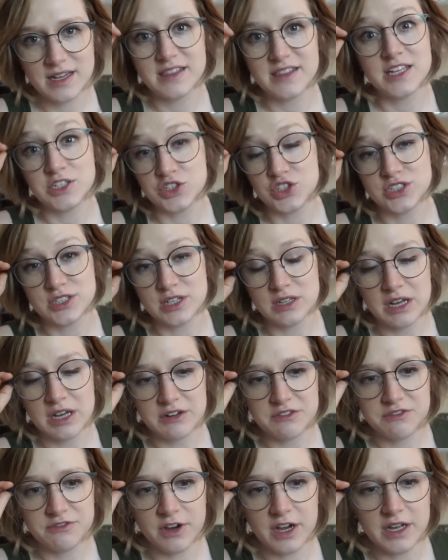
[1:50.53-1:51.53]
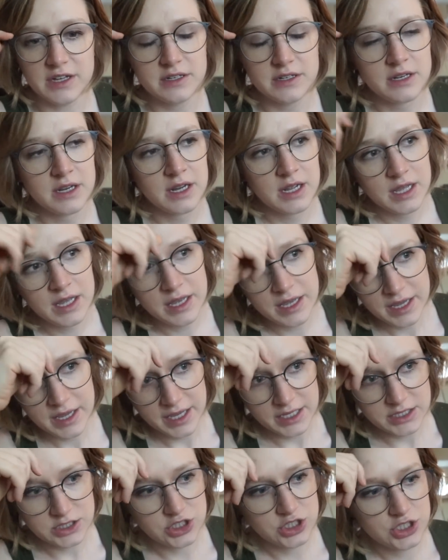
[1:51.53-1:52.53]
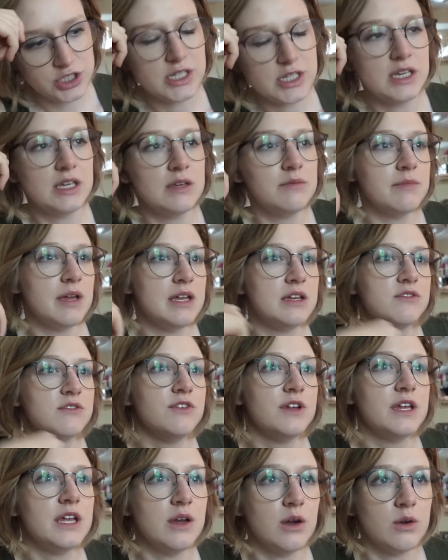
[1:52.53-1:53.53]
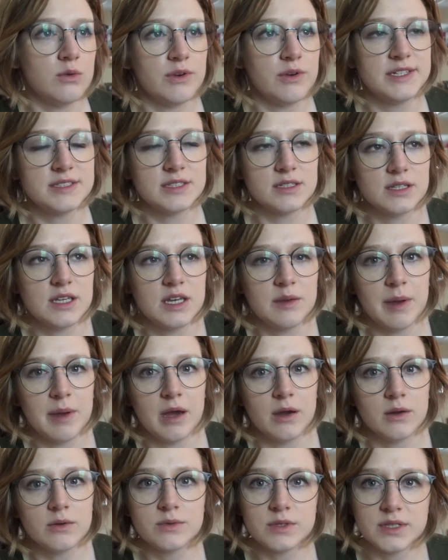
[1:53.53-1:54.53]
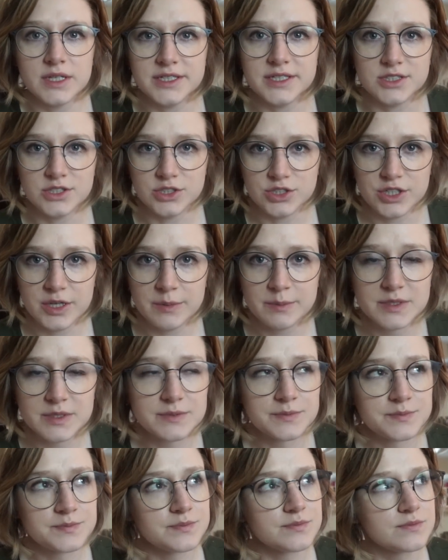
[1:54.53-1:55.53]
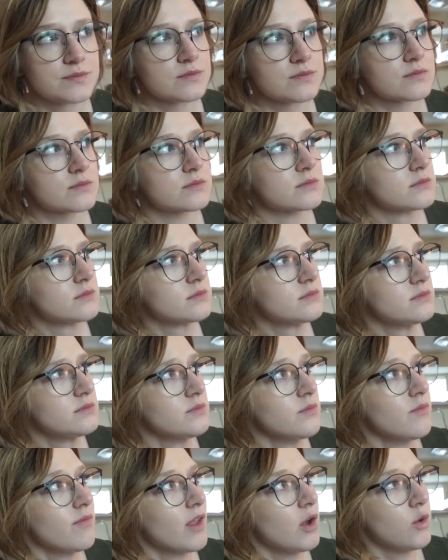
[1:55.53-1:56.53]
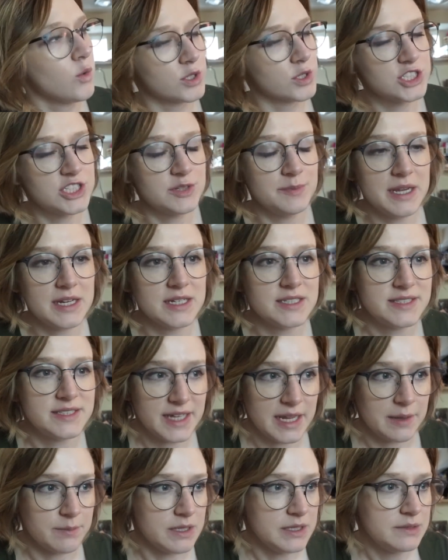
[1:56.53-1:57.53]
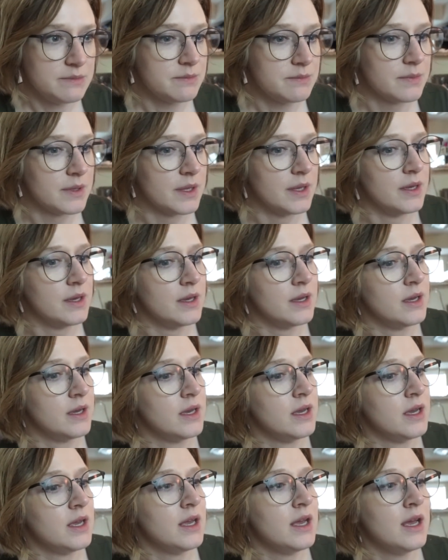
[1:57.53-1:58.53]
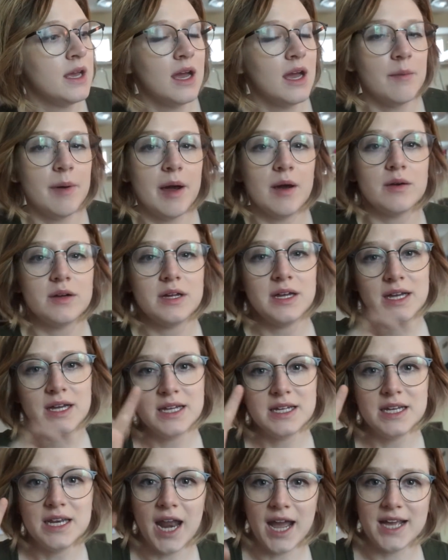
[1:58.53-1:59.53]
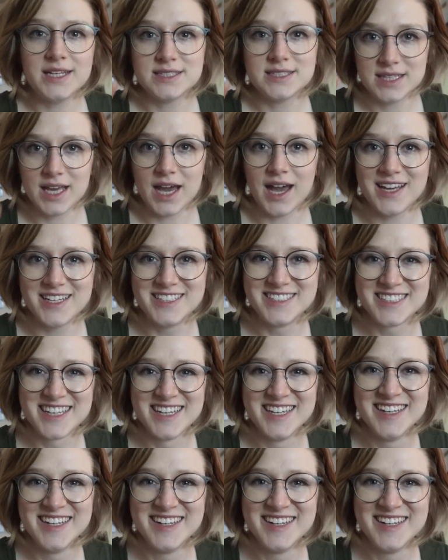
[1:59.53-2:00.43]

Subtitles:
I think she's a lot of fun. And she made a video recently about relationships where she made a statement about nice guys.